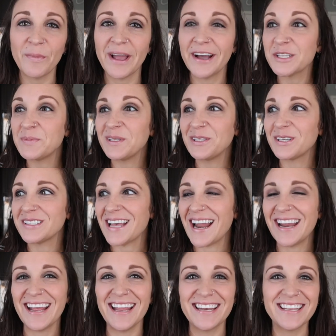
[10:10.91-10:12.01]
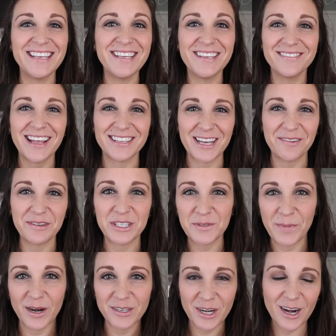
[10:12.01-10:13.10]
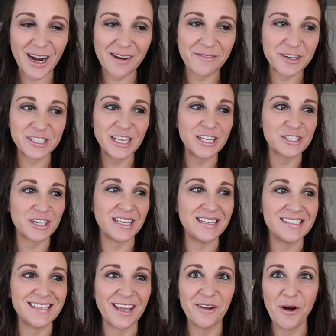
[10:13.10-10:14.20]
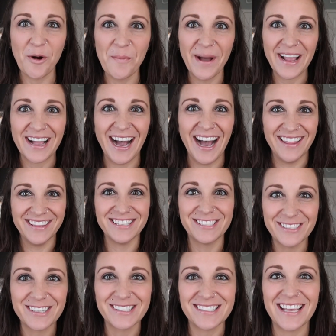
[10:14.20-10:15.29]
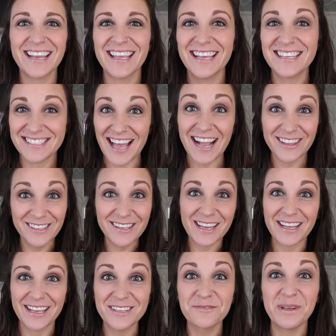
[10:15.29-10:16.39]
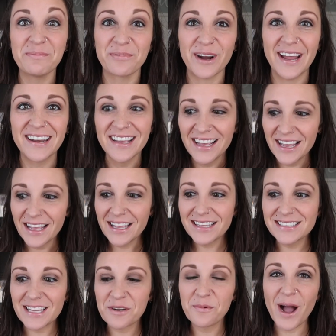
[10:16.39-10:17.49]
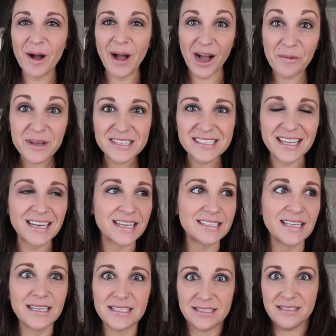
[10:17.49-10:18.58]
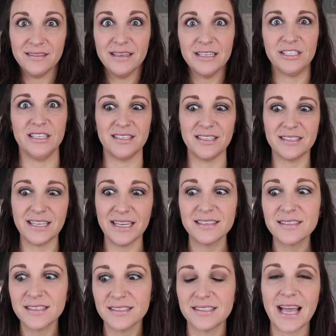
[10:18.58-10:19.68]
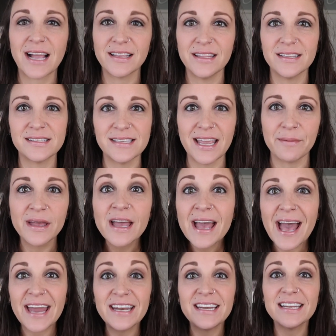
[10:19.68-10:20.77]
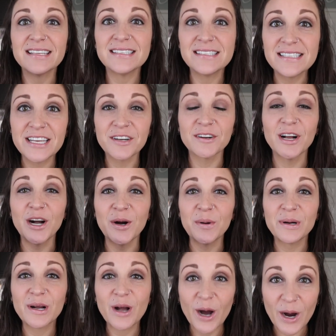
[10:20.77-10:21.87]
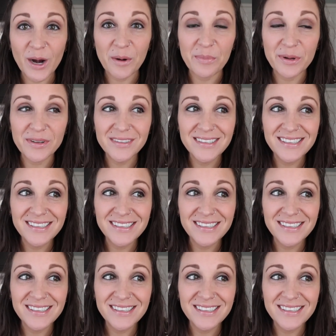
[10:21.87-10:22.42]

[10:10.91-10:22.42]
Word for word: My husband looked at it, and he that's how we sparked our conversation. He said, oh my God, this looks like exactly like his wheat bread. He's like, wow, how is it? And I said, it's delicious. It tastes exactly the same. And it is zero carb.